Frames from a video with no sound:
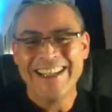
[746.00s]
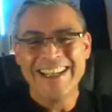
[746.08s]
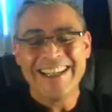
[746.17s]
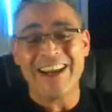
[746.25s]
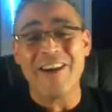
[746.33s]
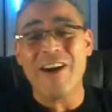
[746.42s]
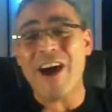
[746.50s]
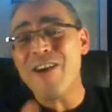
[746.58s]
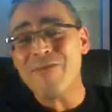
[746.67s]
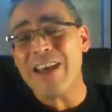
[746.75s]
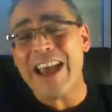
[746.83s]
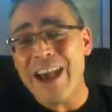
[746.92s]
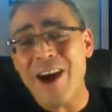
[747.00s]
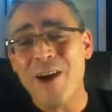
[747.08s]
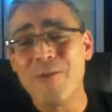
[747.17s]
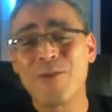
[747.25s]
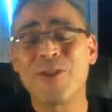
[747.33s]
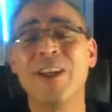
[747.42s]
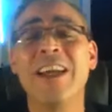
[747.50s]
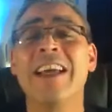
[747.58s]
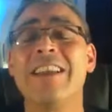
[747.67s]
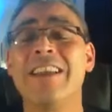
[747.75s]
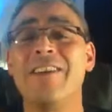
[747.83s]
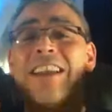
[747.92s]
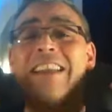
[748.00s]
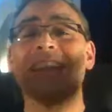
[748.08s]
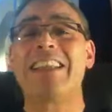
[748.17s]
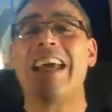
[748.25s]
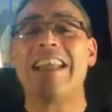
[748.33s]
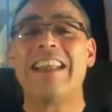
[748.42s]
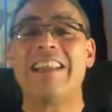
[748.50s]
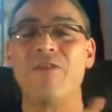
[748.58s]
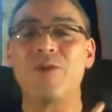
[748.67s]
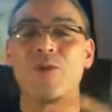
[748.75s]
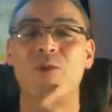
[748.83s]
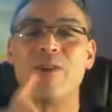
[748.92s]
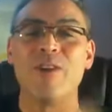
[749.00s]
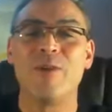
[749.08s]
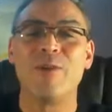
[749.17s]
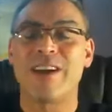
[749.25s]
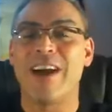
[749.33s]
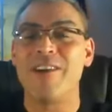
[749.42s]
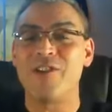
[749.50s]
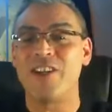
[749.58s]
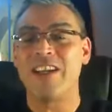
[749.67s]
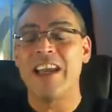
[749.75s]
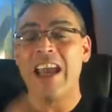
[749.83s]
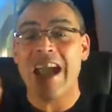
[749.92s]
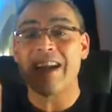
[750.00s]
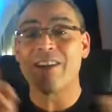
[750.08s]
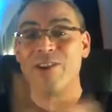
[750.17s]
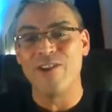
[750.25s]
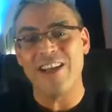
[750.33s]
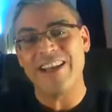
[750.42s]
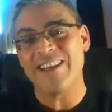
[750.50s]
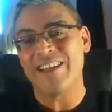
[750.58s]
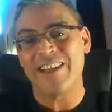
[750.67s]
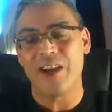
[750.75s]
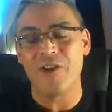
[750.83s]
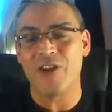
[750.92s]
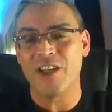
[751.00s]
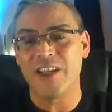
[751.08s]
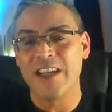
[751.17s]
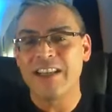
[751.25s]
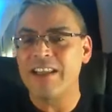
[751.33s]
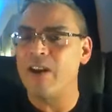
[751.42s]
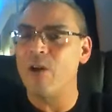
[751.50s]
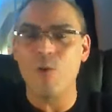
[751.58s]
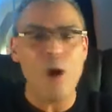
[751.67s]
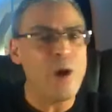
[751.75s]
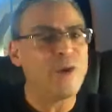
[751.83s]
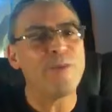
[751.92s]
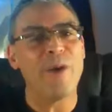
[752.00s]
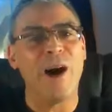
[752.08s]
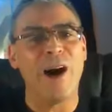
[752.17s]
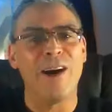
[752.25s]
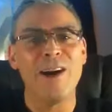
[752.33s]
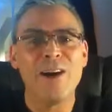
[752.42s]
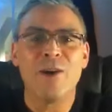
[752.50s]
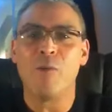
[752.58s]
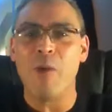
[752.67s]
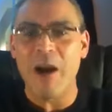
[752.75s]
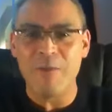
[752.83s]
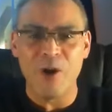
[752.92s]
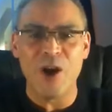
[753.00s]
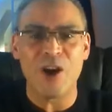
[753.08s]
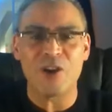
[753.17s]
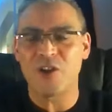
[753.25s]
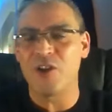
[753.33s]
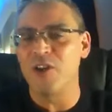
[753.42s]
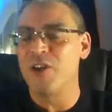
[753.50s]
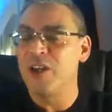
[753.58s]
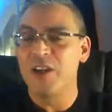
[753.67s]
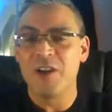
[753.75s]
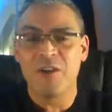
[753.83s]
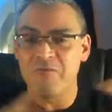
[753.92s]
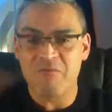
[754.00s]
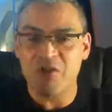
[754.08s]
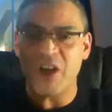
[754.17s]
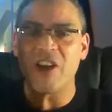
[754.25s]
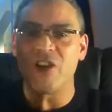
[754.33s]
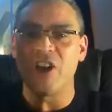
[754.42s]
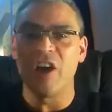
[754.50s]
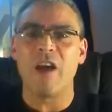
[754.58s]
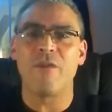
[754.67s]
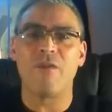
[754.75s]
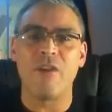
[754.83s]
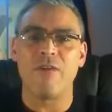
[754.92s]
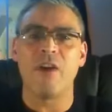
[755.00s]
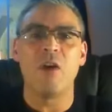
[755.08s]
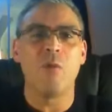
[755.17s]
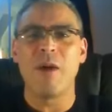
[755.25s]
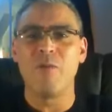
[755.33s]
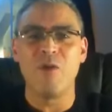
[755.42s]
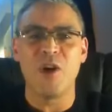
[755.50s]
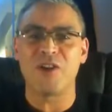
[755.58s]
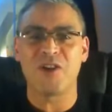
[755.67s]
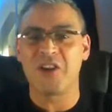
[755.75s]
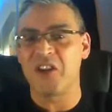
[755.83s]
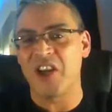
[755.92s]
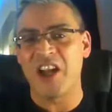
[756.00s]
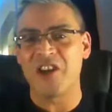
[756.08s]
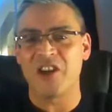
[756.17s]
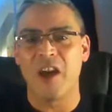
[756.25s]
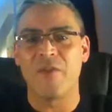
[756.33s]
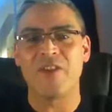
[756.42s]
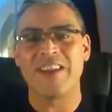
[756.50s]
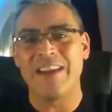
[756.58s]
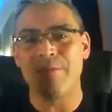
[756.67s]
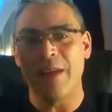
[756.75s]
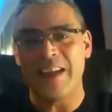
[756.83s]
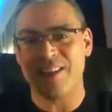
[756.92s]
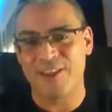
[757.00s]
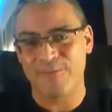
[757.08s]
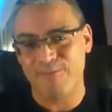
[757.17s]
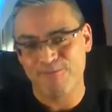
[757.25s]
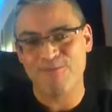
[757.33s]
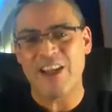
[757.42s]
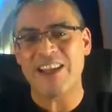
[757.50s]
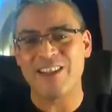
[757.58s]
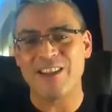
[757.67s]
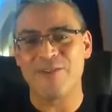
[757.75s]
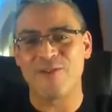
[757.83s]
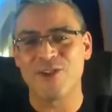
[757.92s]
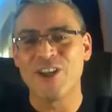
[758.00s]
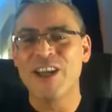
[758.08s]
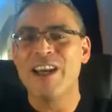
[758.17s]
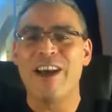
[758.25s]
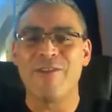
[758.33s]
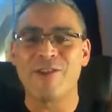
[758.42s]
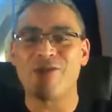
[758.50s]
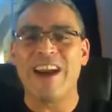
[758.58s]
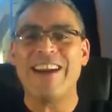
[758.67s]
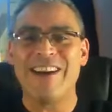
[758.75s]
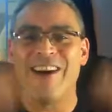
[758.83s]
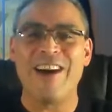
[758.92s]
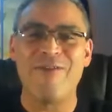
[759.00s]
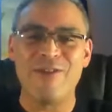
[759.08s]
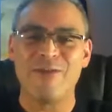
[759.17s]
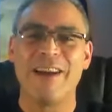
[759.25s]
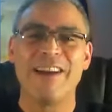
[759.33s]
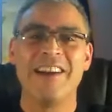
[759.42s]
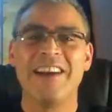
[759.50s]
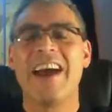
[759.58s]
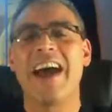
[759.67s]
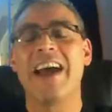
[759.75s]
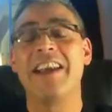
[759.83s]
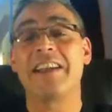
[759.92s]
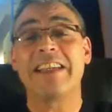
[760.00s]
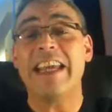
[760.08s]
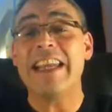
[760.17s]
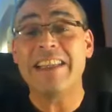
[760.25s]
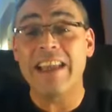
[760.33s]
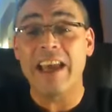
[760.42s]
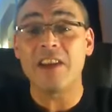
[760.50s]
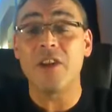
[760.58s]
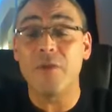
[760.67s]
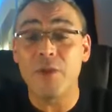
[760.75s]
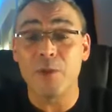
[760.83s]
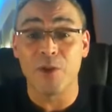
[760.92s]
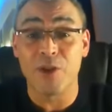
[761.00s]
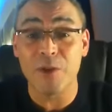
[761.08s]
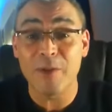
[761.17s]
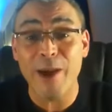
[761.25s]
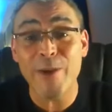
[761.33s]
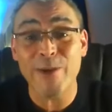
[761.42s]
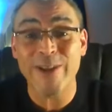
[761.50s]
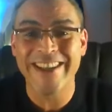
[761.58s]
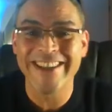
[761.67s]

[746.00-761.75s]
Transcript: So I hope that helps. Do you understand the difference between normal coaching and core energy coaching? They're a world apart. One works to change your life forever. One works to change your life for 10 minutes. That's the difference. Have a great night, everyone. And get in touch if you want some coaching.